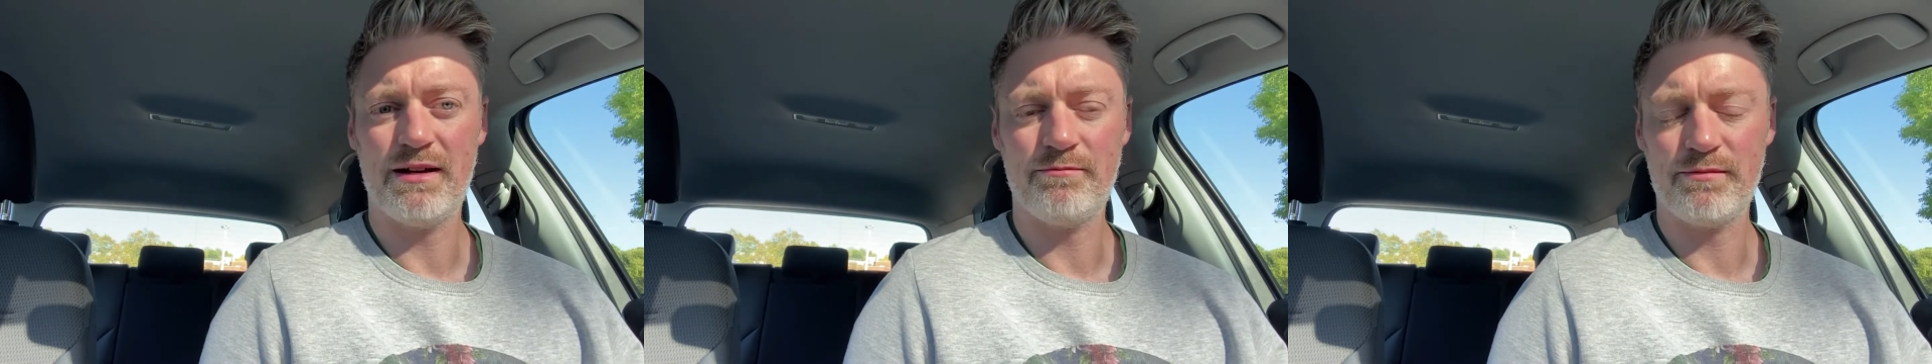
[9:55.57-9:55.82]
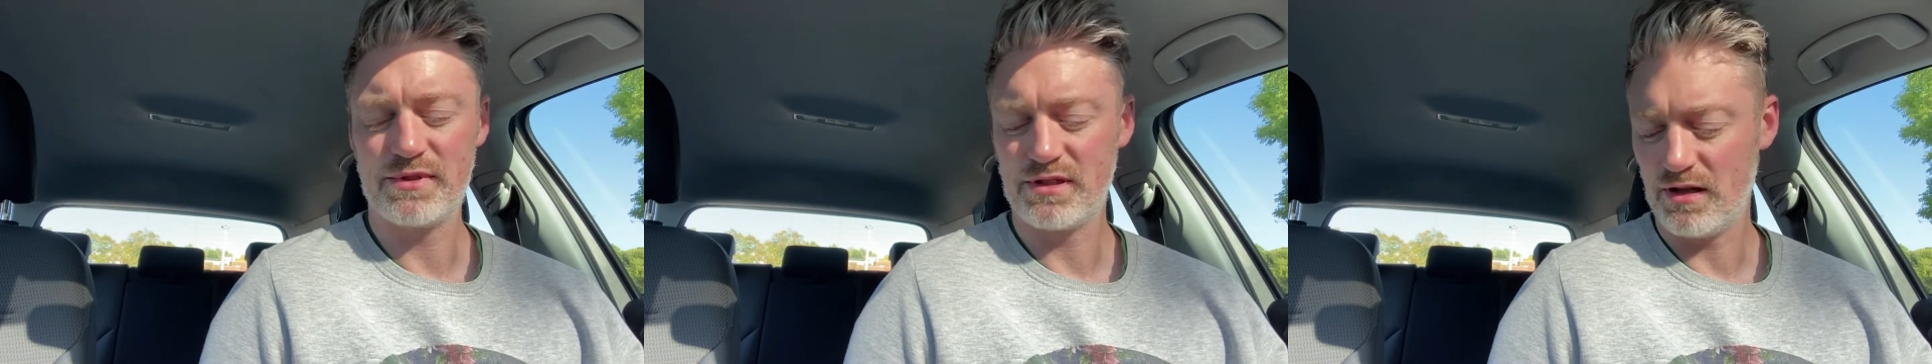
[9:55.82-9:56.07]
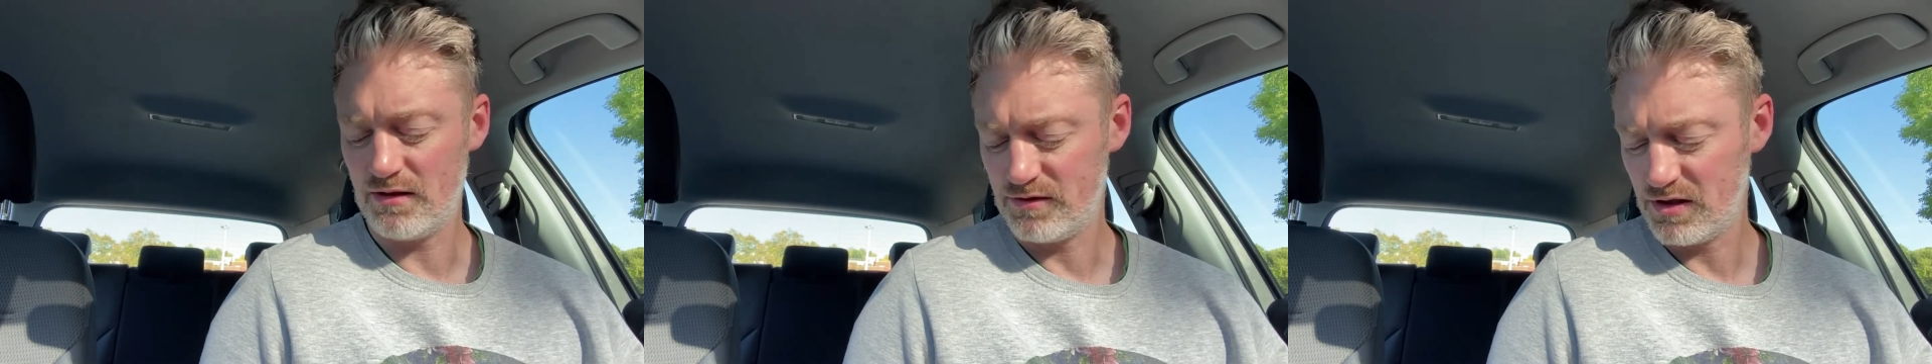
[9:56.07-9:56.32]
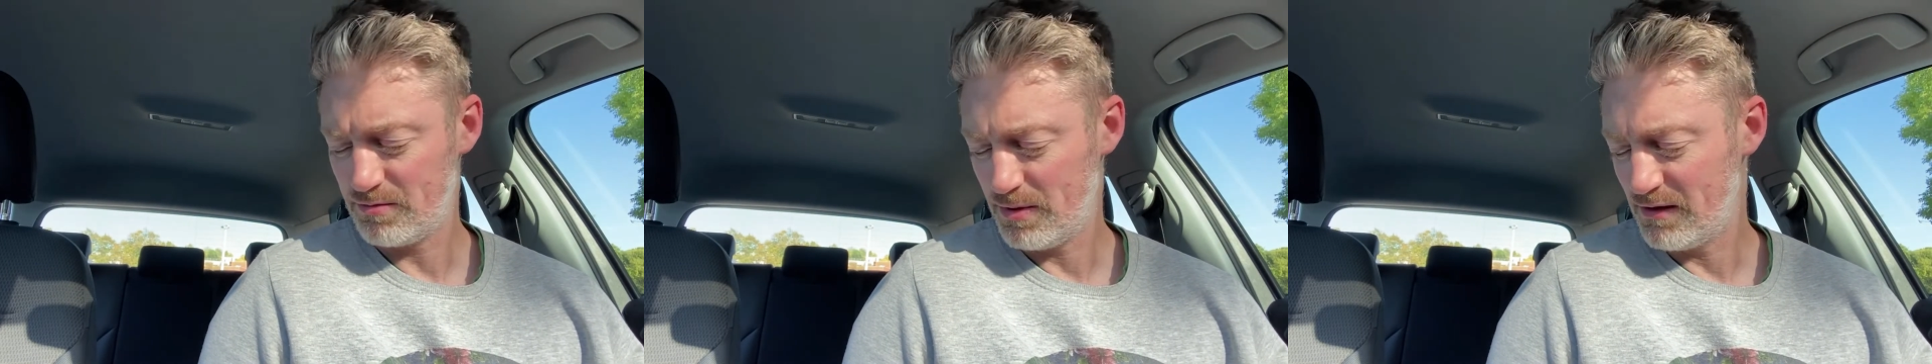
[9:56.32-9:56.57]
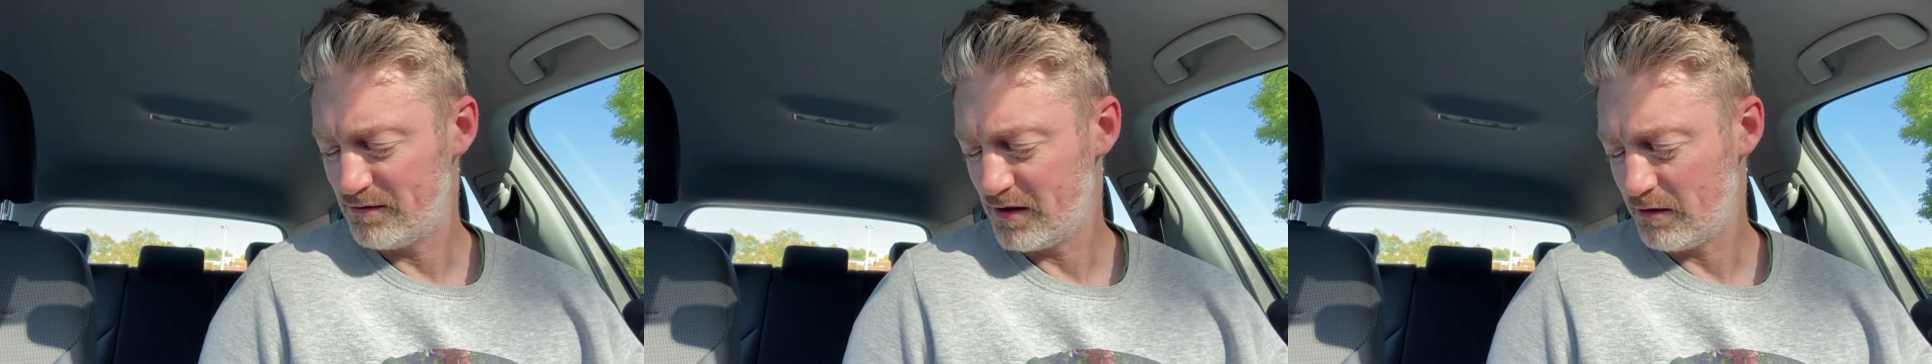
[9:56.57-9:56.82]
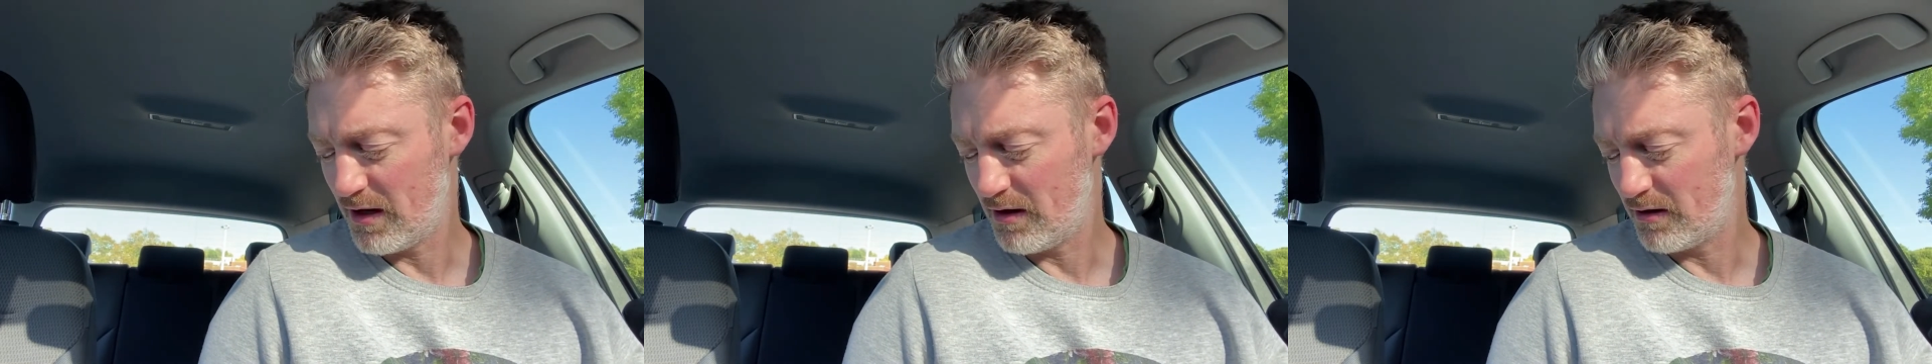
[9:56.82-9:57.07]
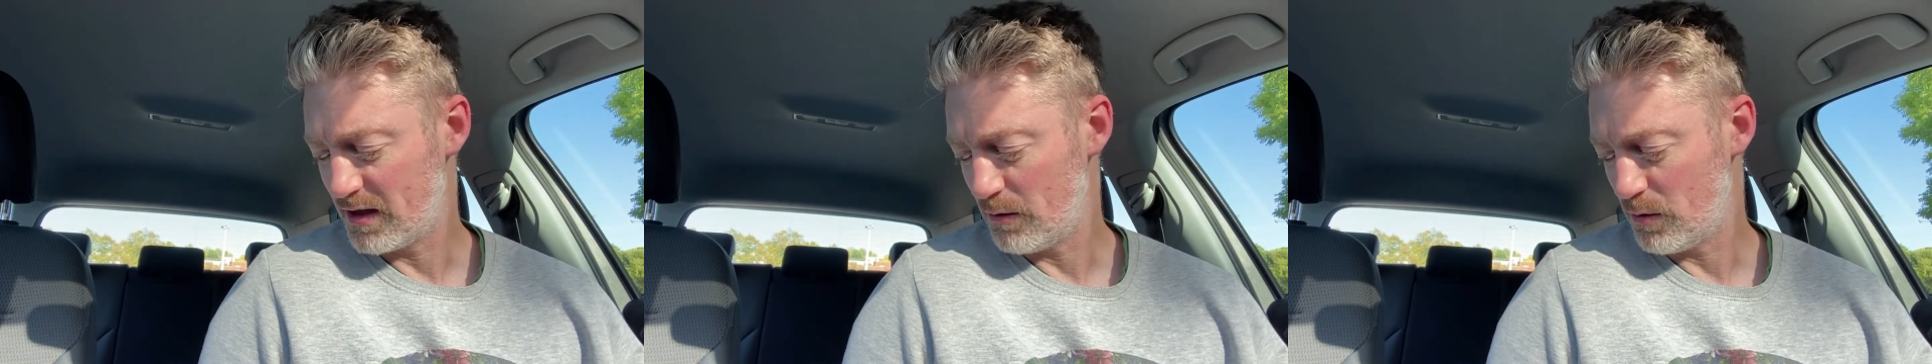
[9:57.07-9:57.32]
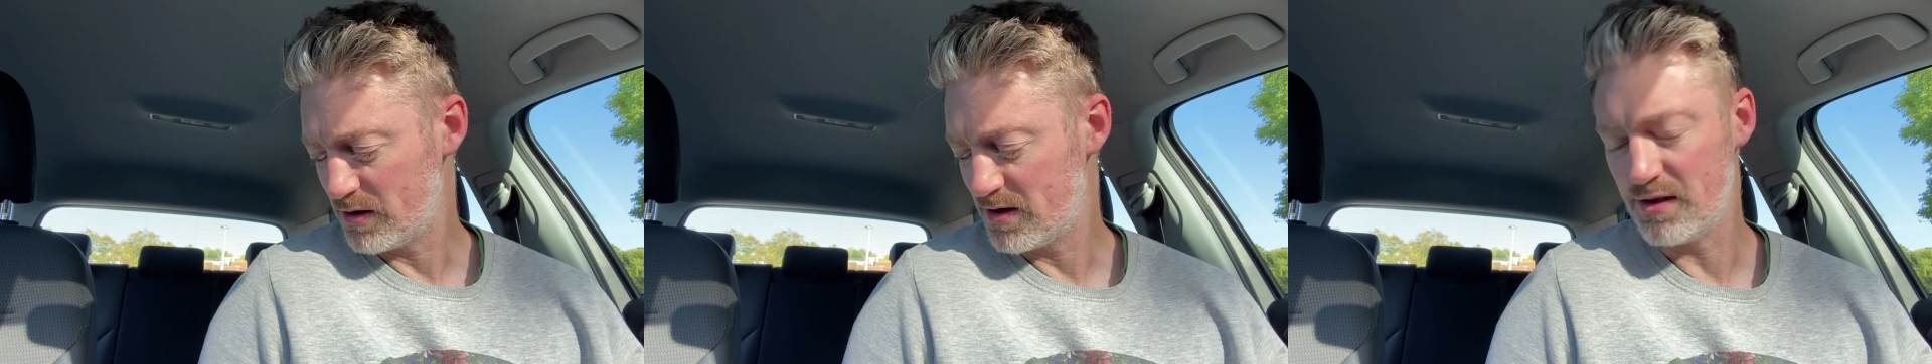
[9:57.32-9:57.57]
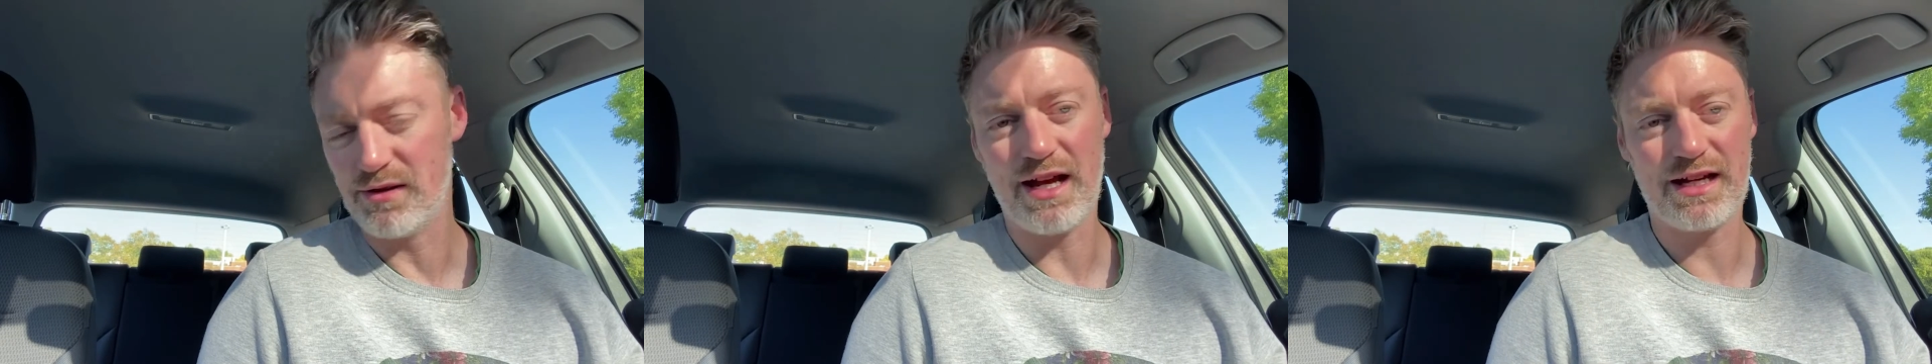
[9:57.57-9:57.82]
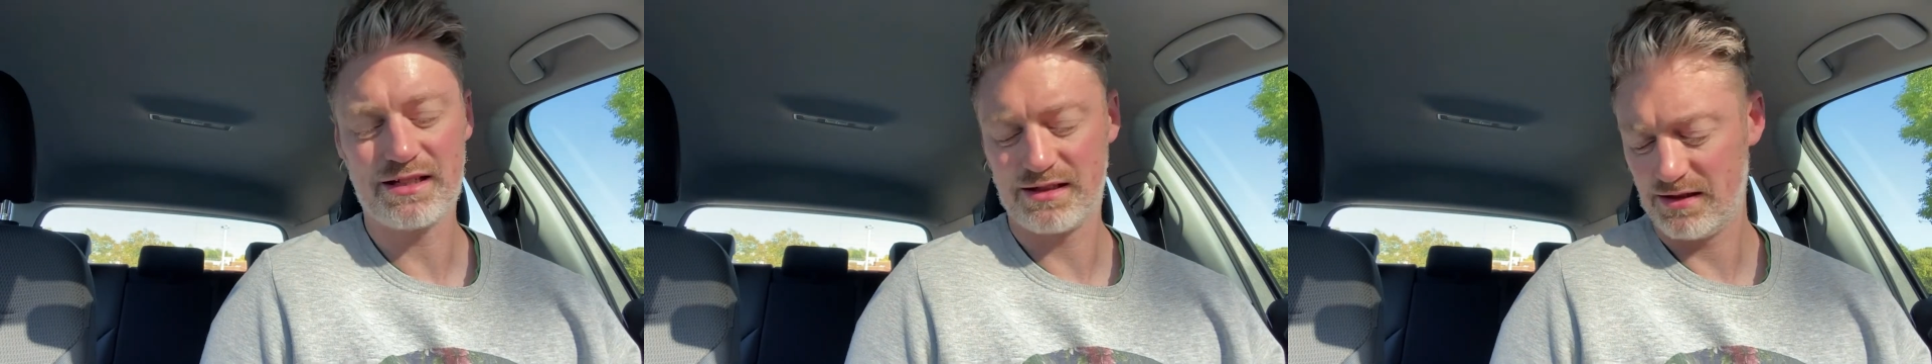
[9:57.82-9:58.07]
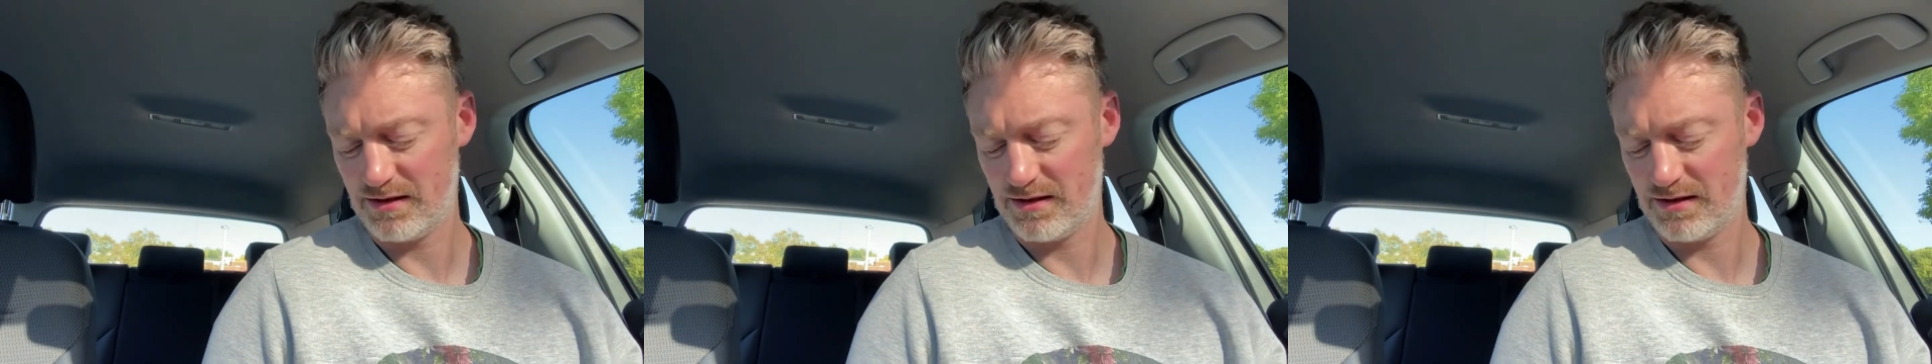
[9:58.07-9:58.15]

So I've just been figuring out, okay, what to do next.